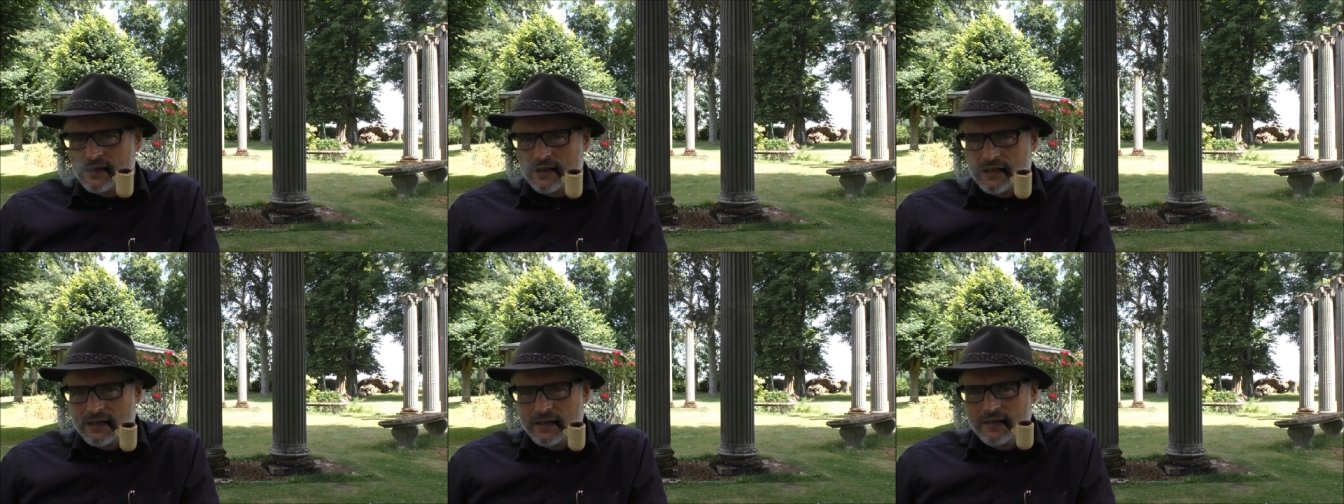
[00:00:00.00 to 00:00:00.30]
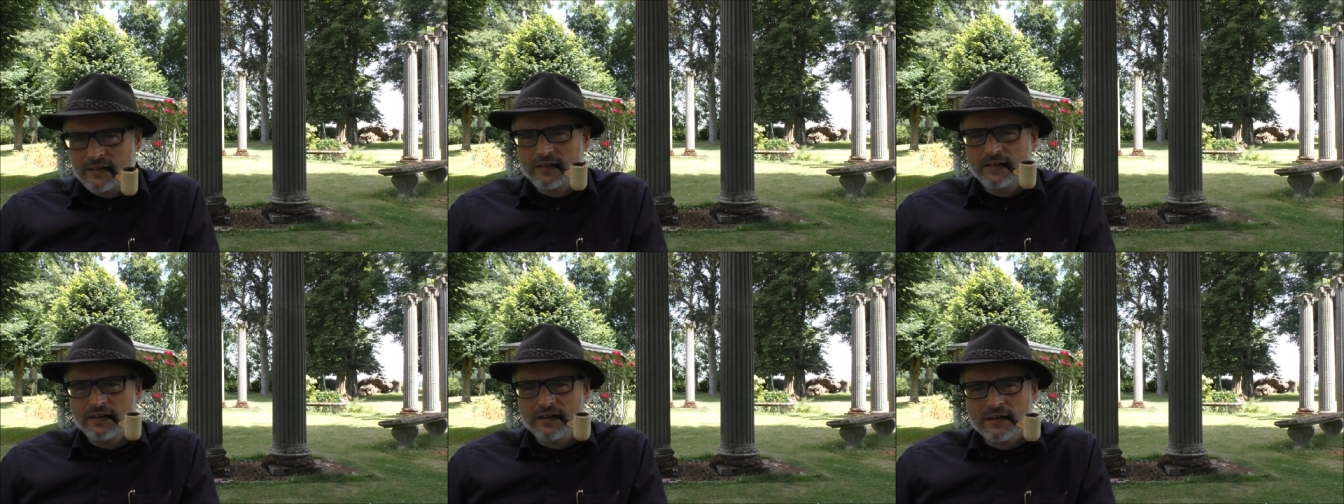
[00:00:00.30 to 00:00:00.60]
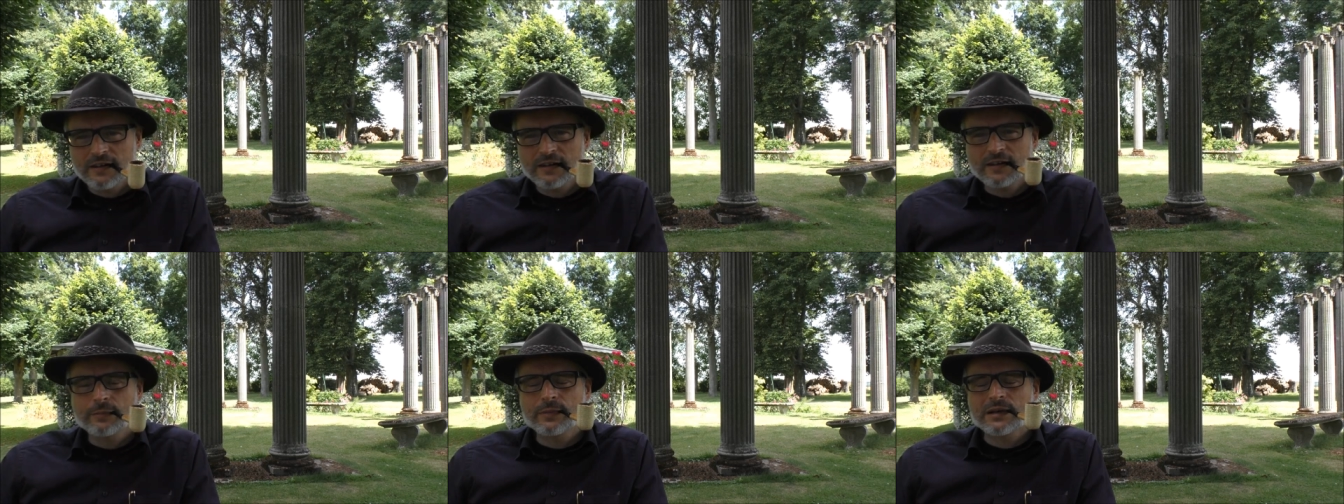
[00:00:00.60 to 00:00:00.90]
It is
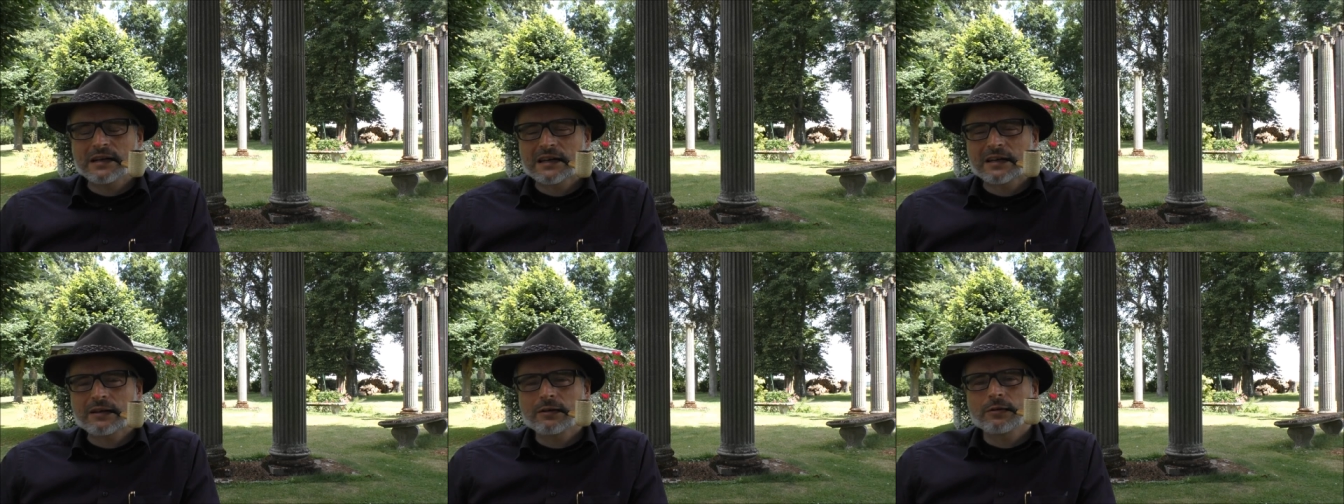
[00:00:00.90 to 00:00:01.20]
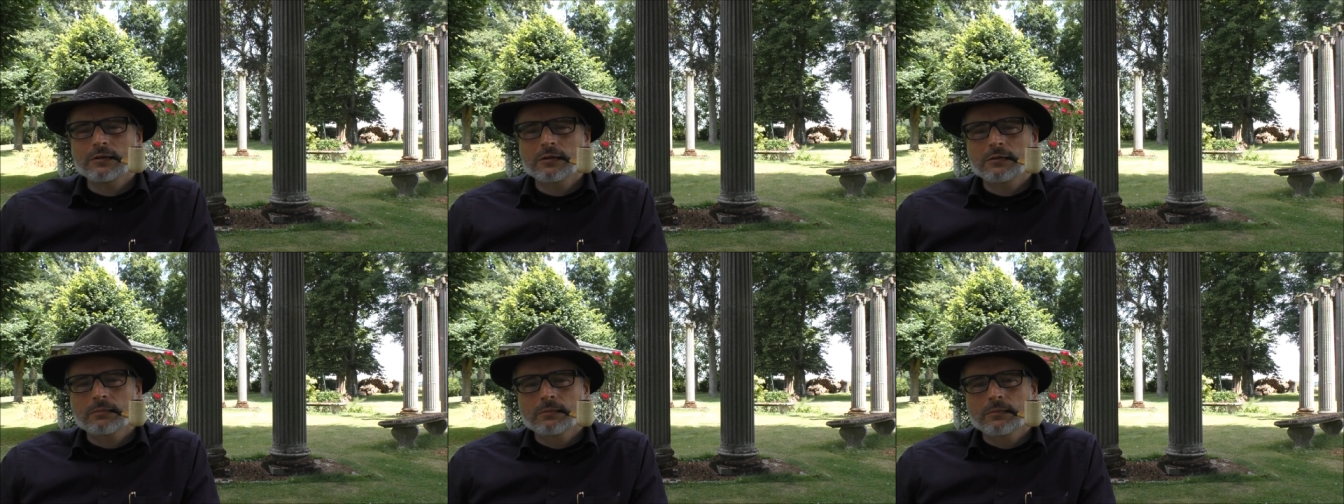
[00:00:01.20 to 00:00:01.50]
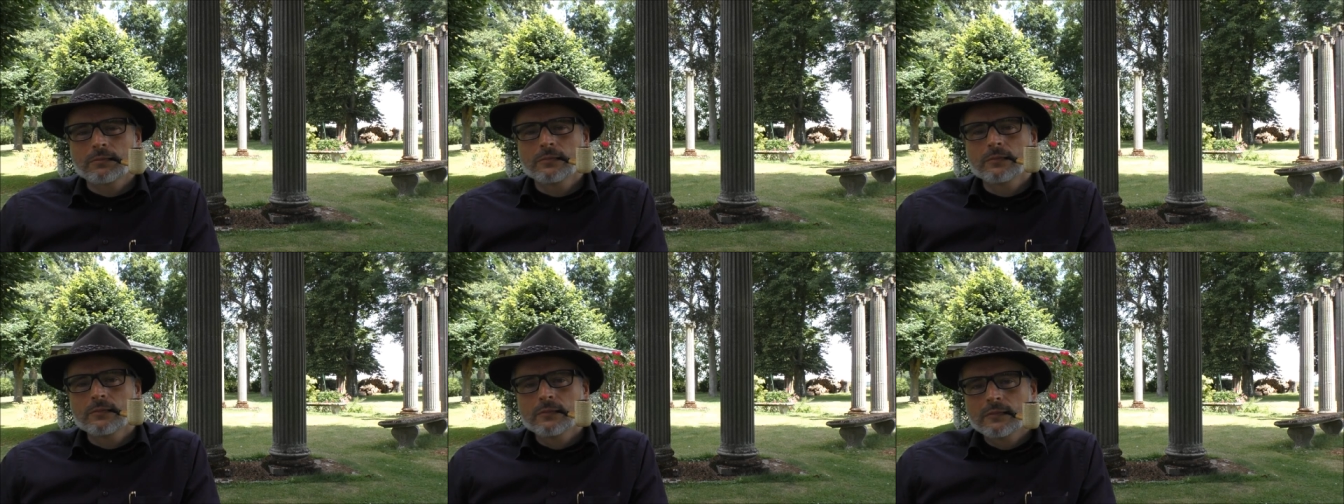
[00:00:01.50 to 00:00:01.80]
still tobacco.
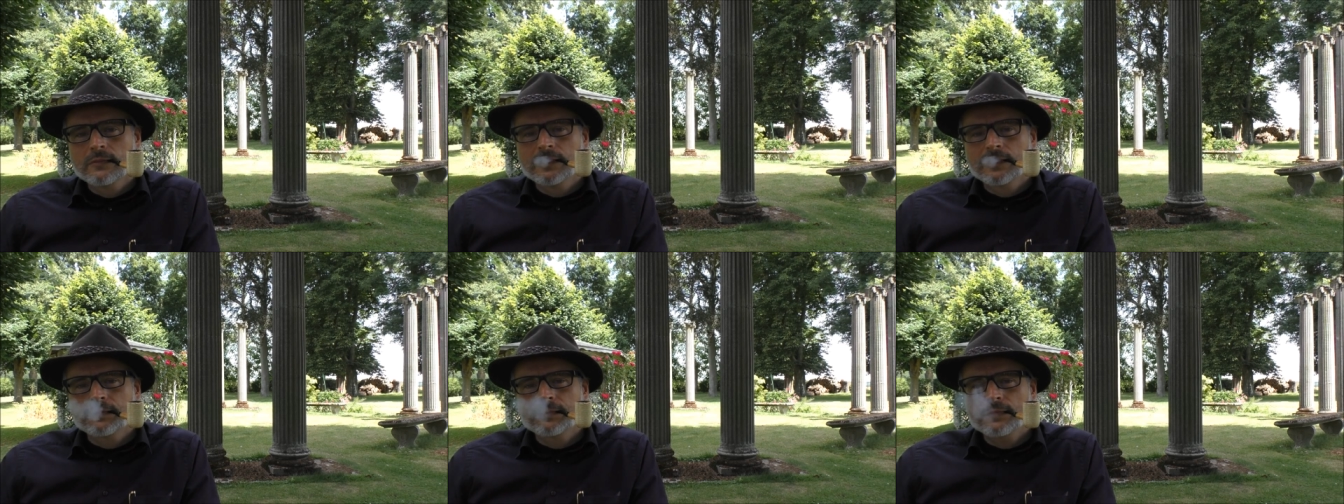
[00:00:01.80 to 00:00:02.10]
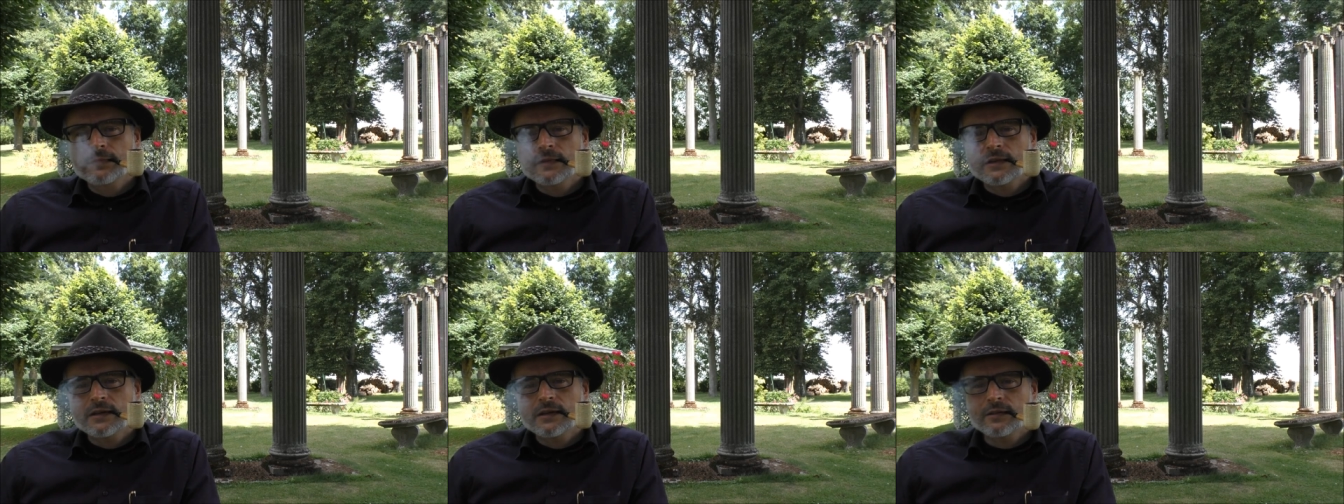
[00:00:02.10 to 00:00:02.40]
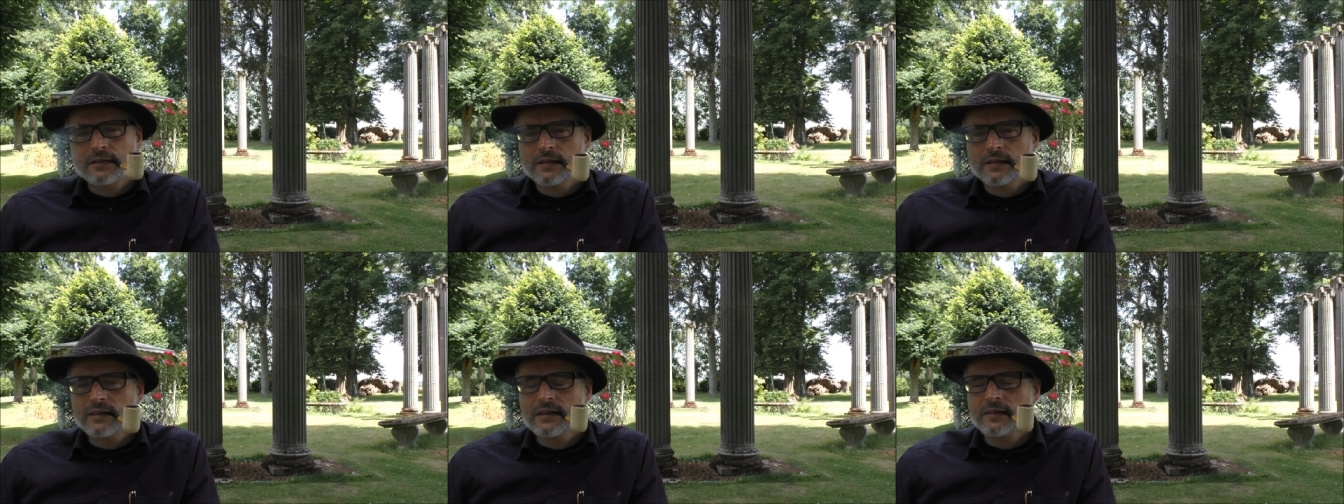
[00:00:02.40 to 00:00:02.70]

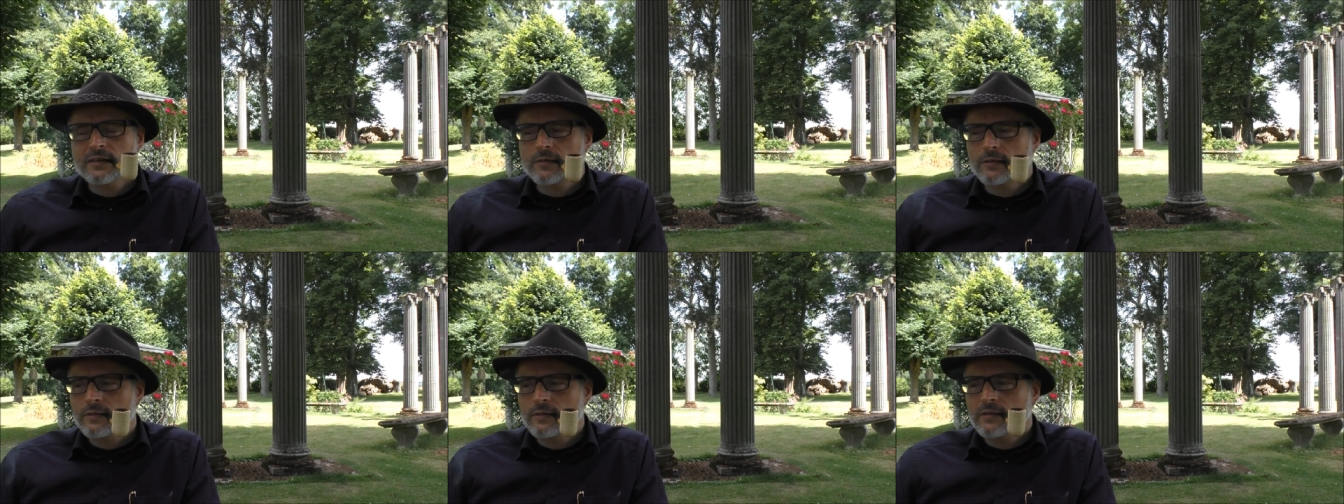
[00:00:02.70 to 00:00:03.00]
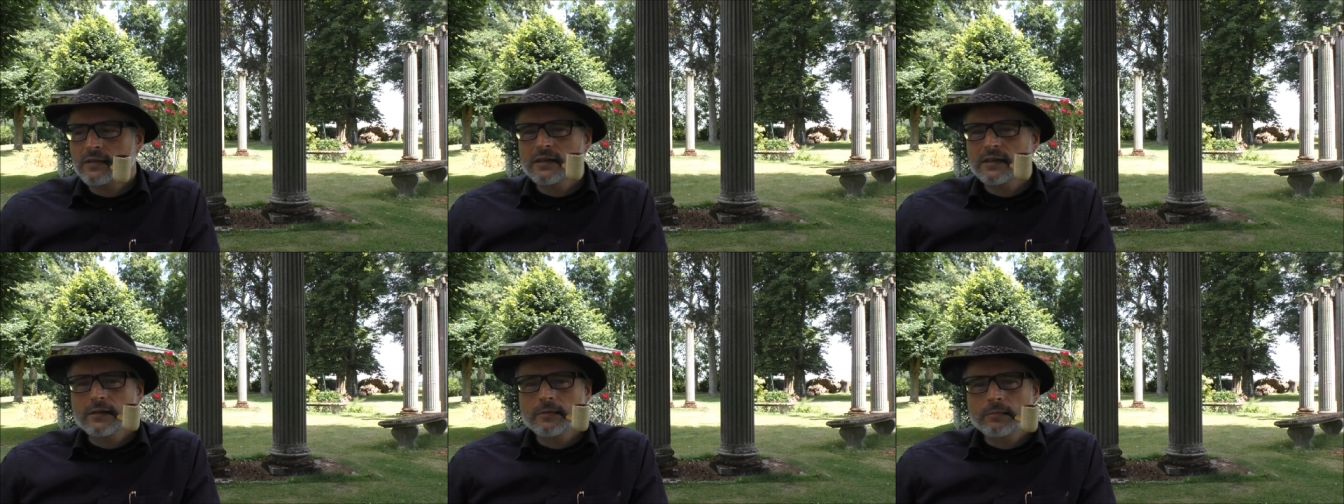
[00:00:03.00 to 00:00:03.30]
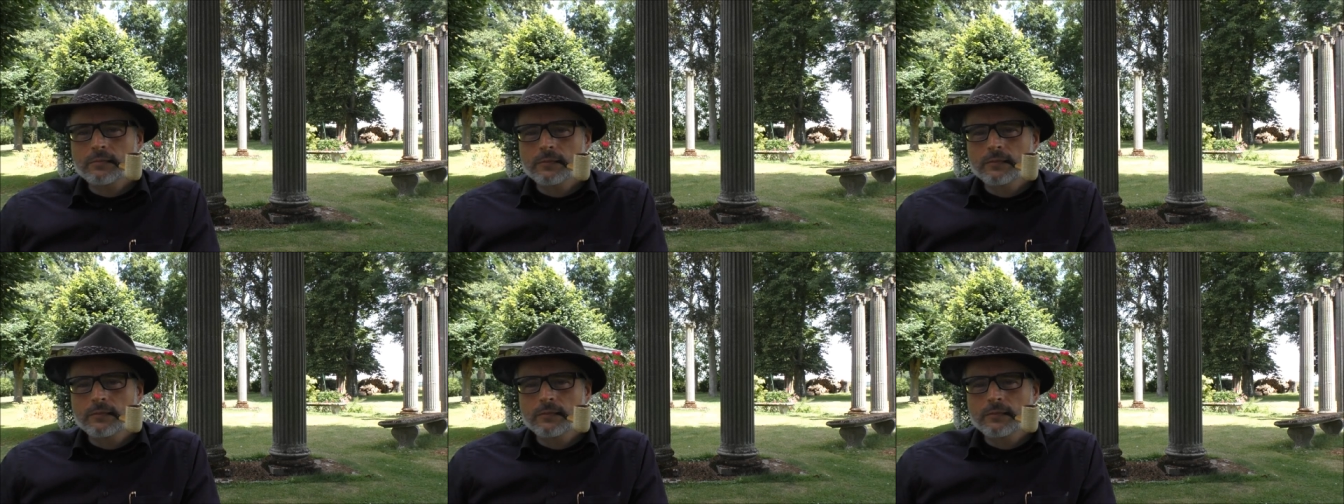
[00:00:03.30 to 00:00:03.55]
I think that's a good thing.